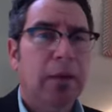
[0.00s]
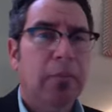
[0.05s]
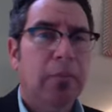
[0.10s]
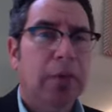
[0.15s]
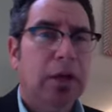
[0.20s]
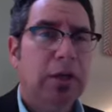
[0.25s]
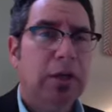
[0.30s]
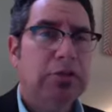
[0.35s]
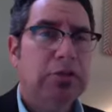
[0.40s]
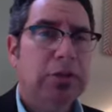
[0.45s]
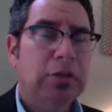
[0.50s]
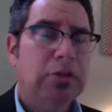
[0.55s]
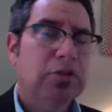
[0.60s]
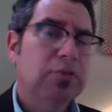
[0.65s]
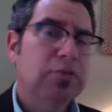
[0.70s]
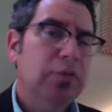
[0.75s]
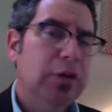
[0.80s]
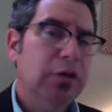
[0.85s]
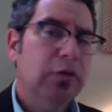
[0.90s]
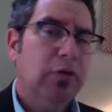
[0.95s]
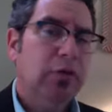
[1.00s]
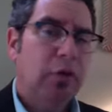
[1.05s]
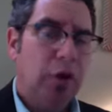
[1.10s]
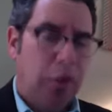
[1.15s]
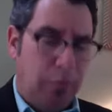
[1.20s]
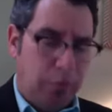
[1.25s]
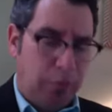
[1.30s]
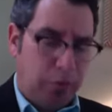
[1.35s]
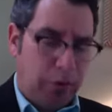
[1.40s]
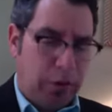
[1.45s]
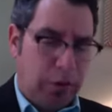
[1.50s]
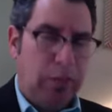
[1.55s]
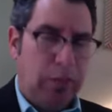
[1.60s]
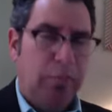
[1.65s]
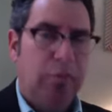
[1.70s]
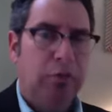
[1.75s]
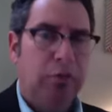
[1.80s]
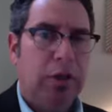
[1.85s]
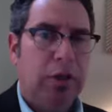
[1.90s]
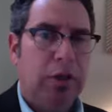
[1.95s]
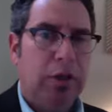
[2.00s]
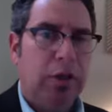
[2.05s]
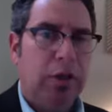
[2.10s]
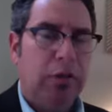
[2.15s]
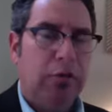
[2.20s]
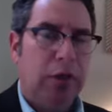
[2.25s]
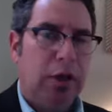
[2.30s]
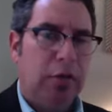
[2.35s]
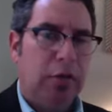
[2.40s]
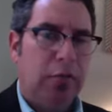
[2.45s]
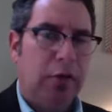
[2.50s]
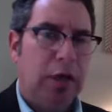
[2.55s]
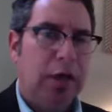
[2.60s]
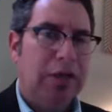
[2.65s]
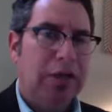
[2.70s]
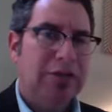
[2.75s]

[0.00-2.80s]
But to me, they're all pretty integrated, right?